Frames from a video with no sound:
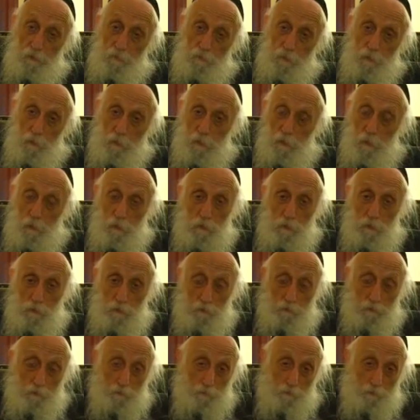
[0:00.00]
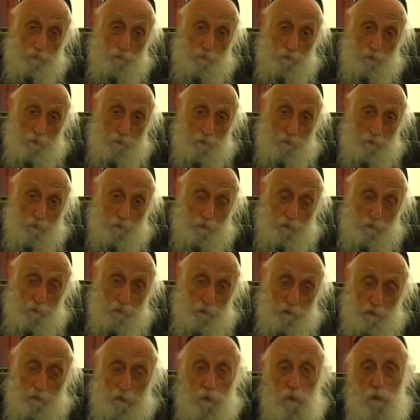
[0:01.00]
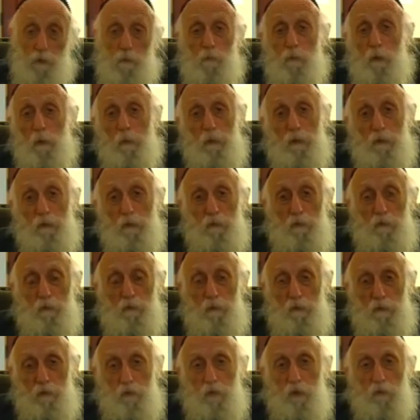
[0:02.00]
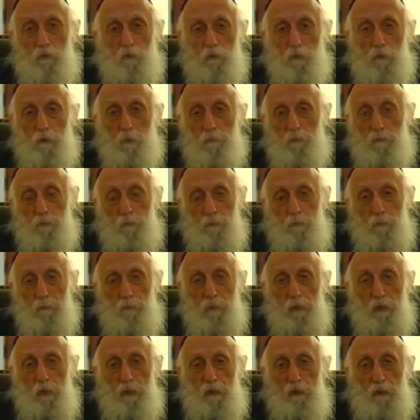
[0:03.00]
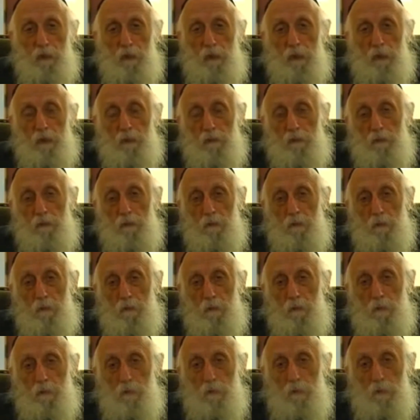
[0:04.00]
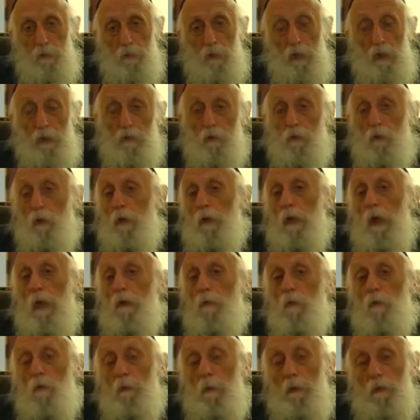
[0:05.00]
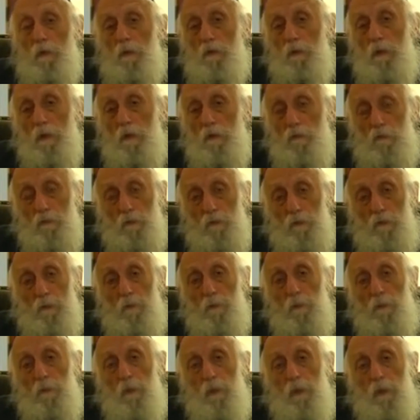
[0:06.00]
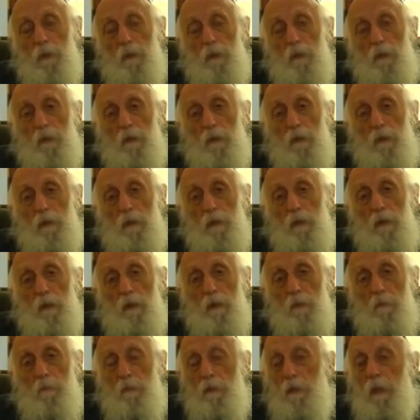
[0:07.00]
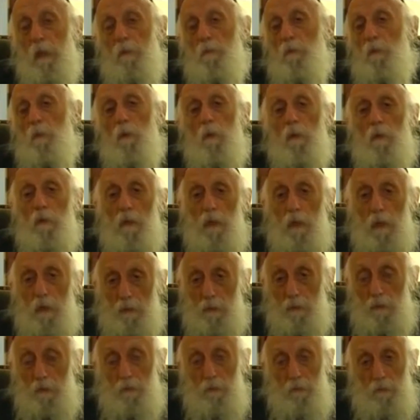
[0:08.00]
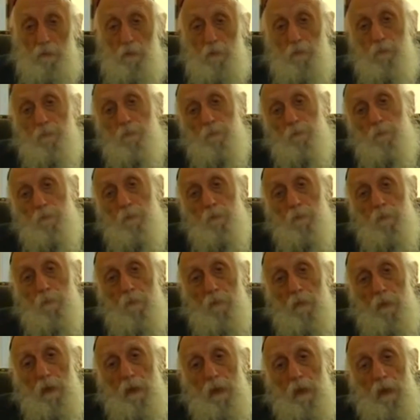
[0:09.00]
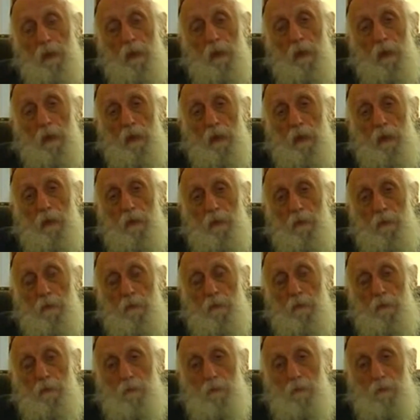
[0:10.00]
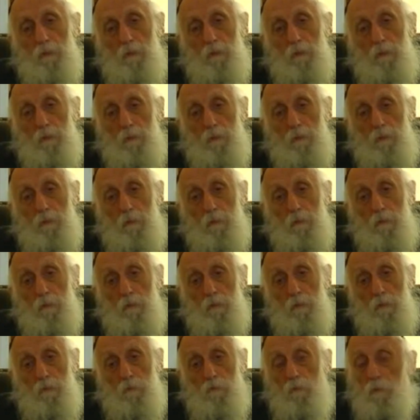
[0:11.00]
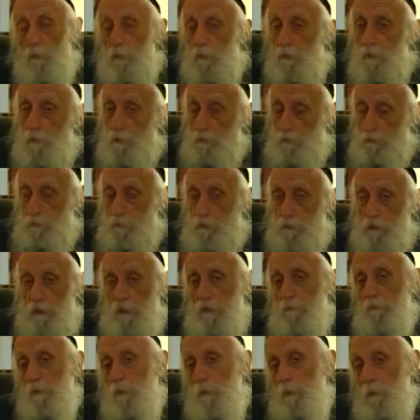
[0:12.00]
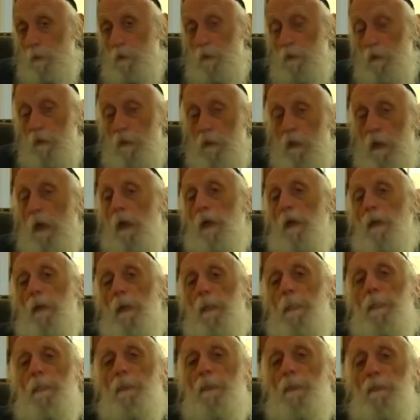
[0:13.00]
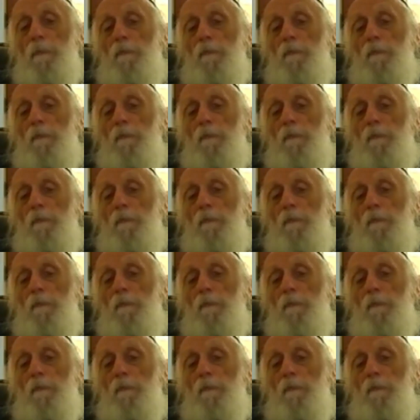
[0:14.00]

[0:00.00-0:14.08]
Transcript: for me, what was a momentous discovery, that I thought I knew myself and became aware that I didn't. And 40 years that I've been working on